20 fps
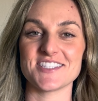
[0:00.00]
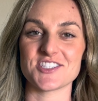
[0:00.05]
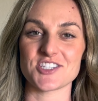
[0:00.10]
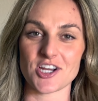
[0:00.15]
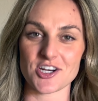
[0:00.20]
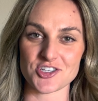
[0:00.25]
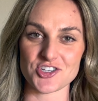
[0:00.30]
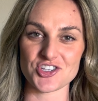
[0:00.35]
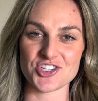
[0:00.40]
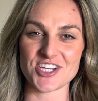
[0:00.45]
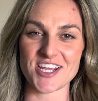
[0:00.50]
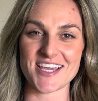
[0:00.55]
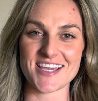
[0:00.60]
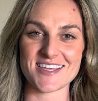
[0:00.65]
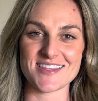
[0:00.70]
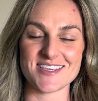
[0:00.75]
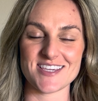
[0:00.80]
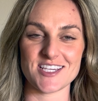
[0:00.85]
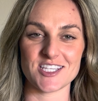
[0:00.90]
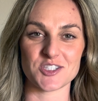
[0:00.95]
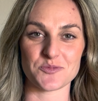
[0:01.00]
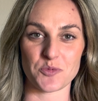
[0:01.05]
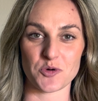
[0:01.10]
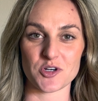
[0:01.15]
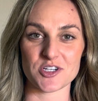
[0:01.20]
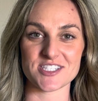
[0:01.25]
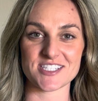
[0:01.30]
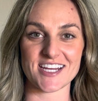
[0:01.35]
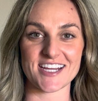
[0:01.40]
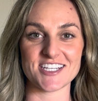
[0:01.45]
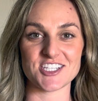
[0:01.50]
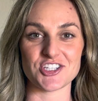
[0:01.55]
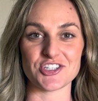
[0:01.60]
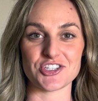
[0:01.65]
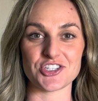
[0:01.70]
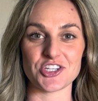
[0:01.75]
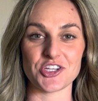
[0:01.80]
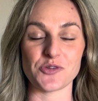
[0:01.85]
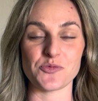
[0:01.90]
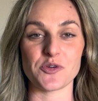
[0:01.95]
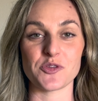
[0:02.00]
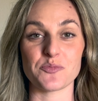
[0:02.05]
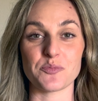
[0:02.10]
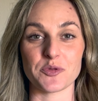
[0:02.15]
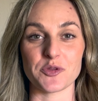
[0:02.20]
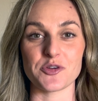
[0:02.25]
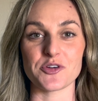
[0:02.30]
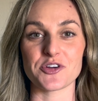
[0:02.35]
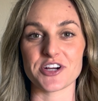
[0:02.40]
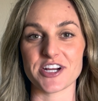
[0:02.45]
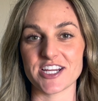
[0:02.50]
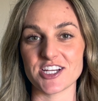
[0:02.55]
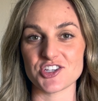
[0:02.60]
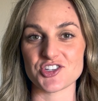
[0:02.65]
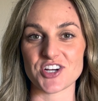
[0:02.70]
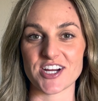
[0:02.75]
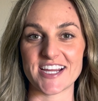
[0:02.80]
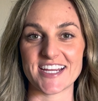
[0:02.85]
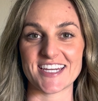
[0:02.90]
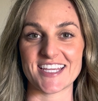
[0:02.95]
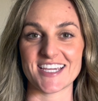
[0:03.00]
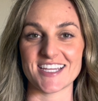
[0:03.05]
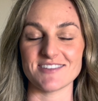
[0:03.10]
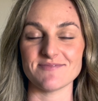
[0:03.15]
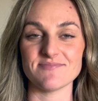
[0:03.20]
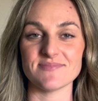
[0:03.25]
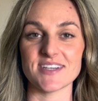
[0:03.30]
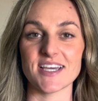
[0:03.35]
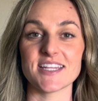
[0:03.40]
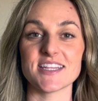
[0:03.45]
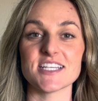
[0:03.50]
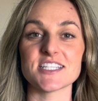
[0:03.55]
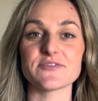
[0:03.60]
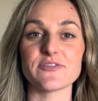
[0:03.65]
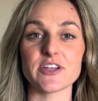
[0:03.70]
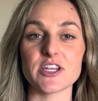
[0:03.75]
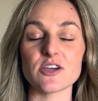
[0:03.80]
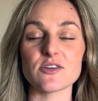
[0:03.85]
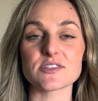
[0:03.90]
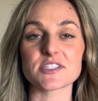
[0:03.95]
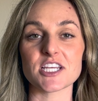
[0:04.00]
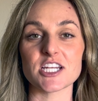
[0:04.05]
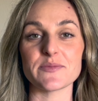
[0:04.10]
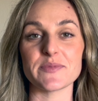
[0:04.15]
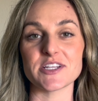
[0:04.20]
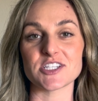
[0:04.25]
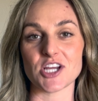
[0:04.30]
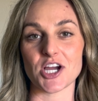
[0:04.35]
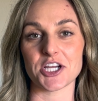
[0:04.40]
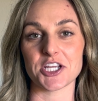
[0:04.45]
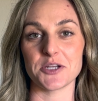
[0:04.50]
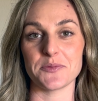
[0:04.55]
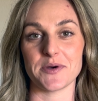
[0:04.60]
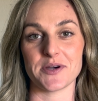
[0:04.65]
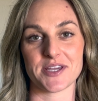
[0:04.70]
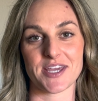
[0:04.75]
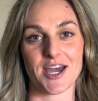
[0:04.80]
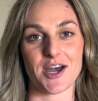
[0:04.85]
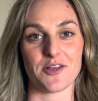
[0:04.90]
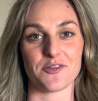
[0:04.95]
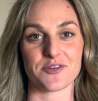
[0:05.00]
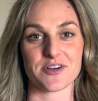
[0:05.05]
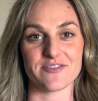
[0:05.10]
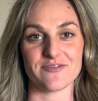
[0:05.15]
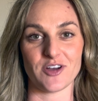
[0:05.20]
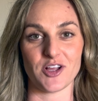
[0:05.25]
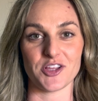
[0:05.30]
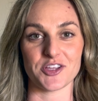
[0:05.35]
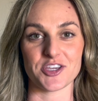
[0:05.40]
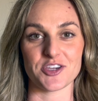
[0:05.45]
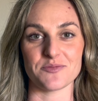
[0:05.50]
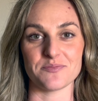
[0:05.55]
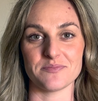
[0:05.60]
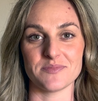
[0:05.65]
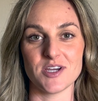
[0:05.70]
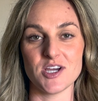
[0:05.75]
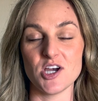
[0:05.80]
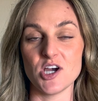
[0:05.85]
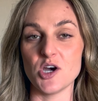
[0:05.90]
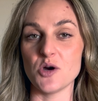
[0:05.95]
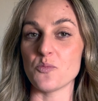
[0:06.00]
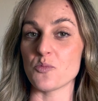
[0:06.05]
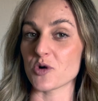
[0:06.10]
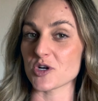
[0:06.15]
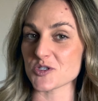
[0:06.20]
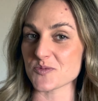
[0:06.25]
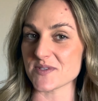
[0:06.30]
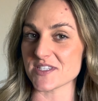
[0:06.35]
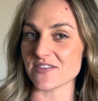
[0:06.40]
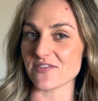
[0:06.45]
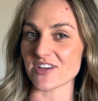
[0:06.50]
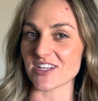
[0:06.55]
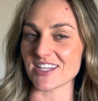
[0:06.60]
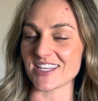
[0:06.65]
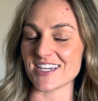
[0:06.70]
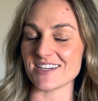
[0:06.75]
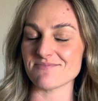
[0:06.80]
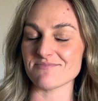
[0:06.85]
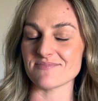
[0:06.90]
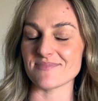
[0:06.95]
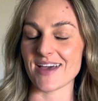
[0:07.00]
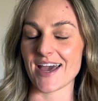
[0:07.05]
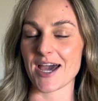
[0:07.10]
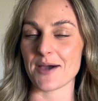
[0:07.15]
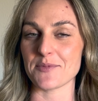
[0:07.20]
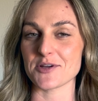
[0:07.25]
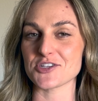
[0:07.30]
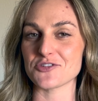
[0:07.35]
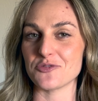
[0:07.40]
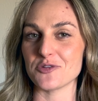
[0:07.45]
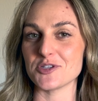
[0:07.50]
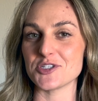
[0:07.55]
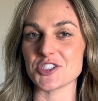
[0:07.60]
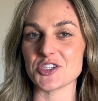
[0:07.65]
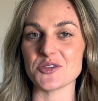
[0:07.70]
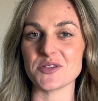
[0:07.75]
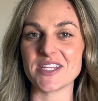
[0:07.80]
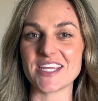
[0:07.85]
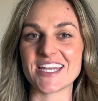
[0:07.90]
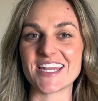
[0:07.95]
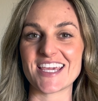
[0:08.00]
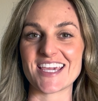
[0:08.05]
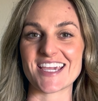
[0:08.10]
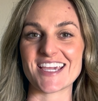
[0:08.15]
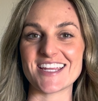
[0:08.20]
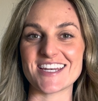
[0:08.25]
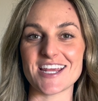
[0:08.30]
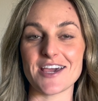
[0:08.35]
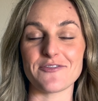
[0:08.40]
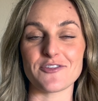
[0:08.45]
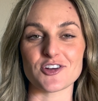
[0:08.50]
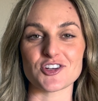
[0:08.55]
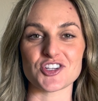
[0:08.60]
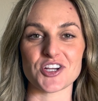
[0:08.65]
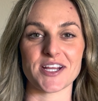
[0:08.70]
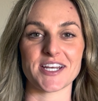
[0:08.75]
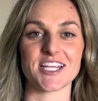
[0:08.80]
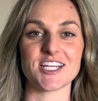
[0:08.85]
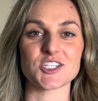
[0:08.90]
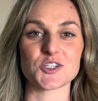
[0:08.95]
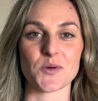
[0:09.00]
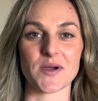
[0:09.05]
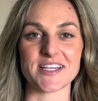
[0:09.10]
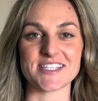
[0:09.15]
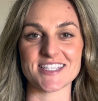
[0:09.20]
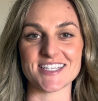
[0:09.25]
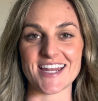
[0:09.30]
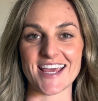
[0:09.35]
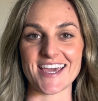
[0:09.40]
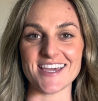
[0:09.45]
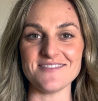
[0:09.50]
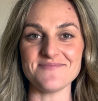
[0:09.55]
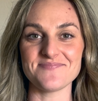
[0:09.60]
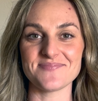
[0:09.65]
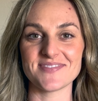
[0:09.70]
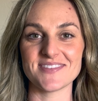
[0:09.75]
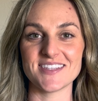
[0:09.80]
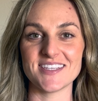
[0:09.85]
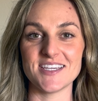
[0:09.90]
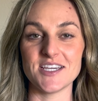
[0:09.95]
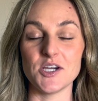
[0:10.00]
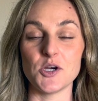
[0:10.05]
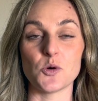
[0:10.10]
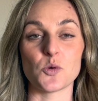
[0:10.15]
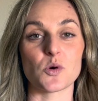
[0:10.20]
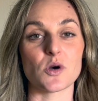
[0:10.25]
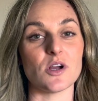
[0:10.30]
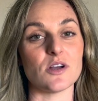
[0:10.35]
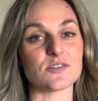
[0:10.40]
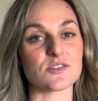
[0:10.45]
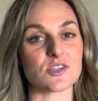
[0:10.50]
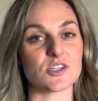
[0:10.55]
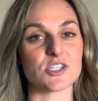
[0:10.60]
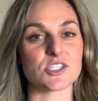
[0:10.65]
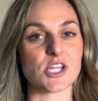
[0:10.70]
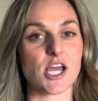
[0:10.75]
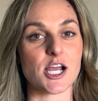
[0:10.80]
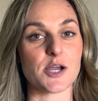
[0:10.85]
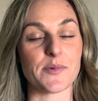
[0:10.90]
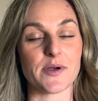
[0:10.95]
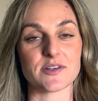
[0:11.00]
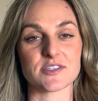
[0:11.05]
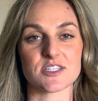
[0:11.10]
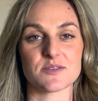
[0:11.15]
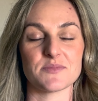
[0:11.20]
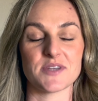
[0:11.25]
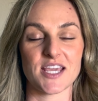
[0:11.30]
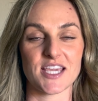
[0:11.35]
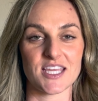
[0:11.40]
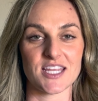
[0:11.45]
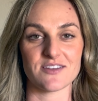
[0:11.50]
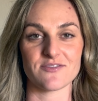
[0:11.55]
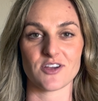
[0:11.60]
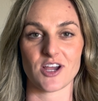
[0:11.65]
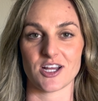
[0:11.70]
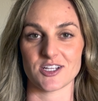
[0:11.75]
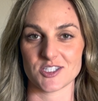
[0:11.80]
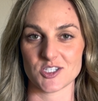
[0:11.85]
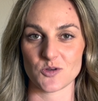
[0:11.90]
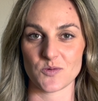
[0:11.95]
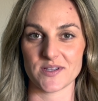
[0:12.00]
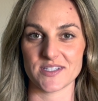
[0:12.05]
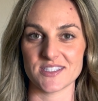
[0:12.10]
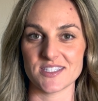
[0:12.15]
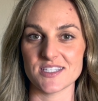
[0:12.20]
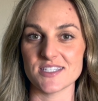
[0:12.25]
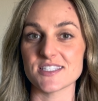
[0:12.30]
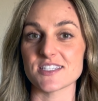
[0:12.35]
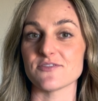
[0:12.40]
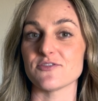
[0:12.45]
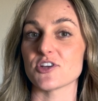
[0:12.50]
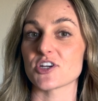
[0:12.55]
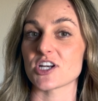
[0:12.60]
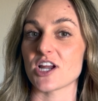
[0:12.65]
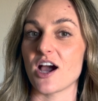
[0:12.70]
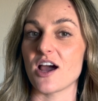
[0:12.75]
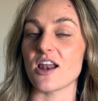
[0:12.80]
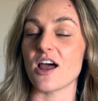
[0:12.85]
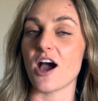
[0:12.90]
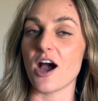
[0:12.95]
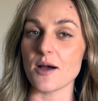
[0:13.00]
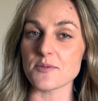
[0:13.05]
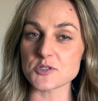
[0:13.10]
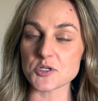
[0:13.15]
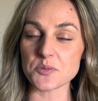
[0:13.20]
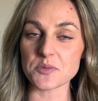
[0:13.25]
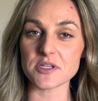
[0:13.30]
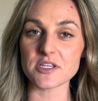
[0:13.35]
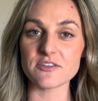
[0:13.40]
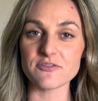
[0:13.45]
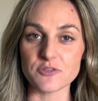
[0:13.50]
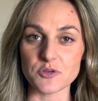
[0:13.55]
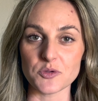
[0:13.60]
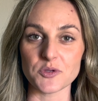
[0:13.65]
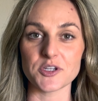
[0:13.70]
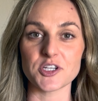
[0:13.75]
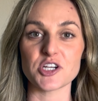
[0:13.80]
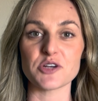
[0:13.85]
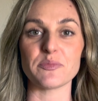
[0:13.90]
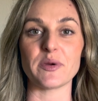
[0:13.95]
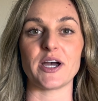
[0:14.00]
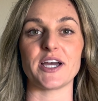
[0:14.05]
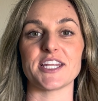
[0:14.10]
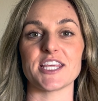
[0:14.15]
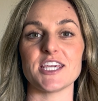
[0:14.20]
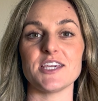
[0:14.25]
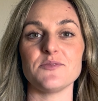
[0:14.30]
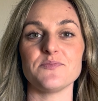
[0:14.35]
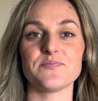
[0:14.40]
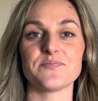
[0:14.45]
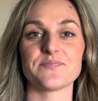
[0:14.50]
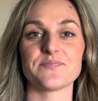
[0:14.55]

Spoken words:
Dr. J, the sports dietitian with Blue Green Training, and this video is going to be talking about calorie volume. More specifically, how much food do you need to eat if you're training twice a day? We're also going to talk about some negative consequences if you're not optimally fueling your body.